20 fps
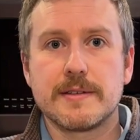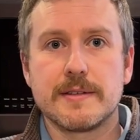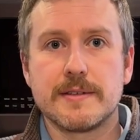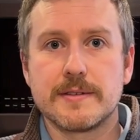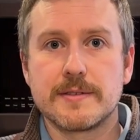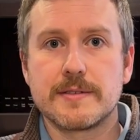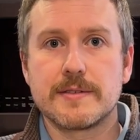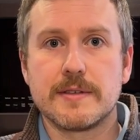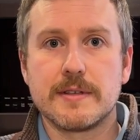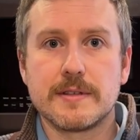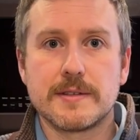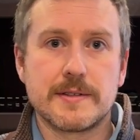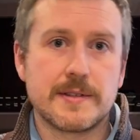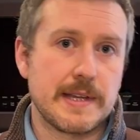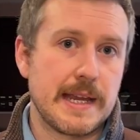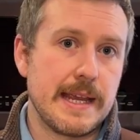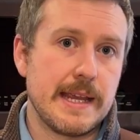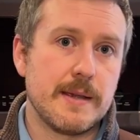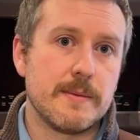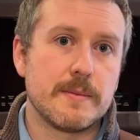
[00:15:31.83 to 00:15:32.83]
Is the
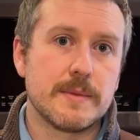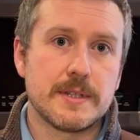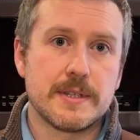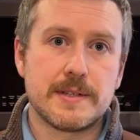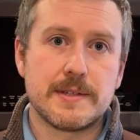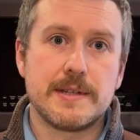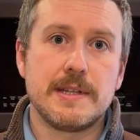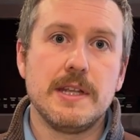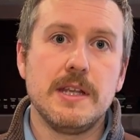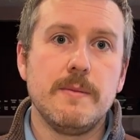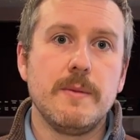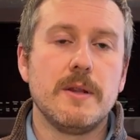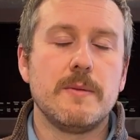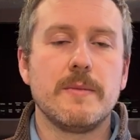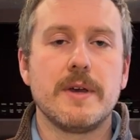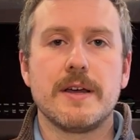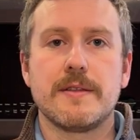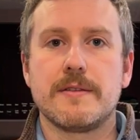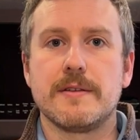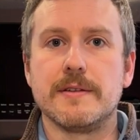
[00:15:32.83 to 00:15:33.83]
same steaming
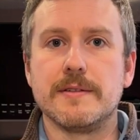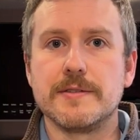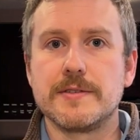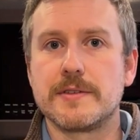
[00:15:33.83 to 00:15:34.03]
method.